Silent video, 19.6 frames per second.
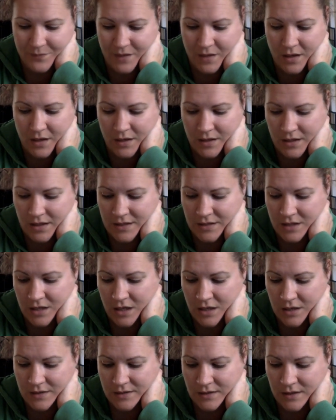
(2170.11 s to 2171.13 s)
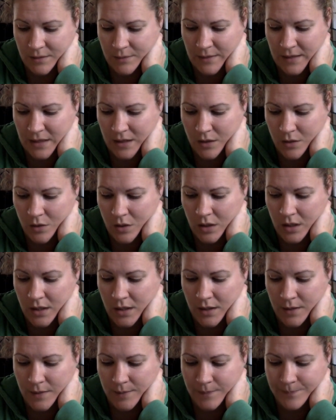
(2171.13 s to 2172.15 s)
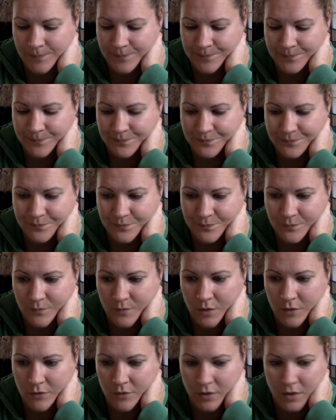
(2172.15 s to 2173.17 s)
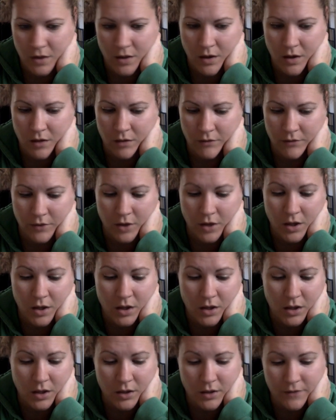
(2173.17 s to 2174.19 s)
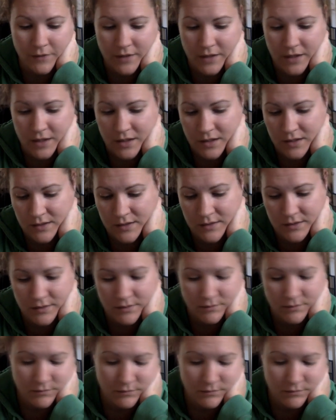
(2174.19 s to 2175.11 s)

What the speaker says: And he talks about over all of these